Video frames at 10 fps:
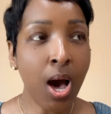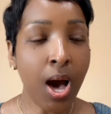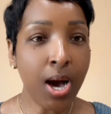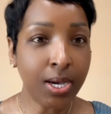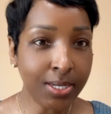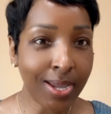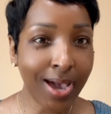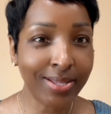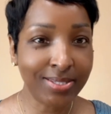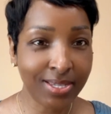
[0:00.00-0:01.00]
a good
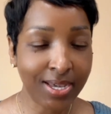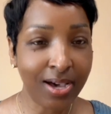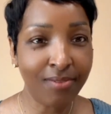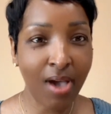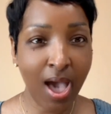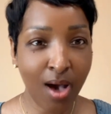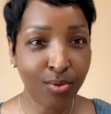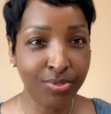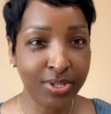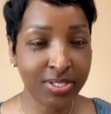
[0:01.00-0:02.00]
idea of how
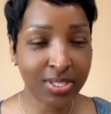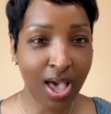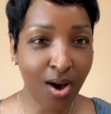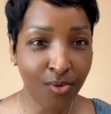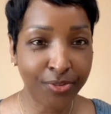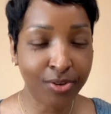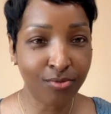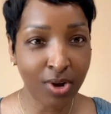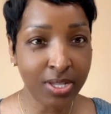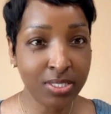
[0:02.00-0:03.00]
this outfit
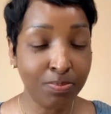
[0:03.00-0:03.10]
runs,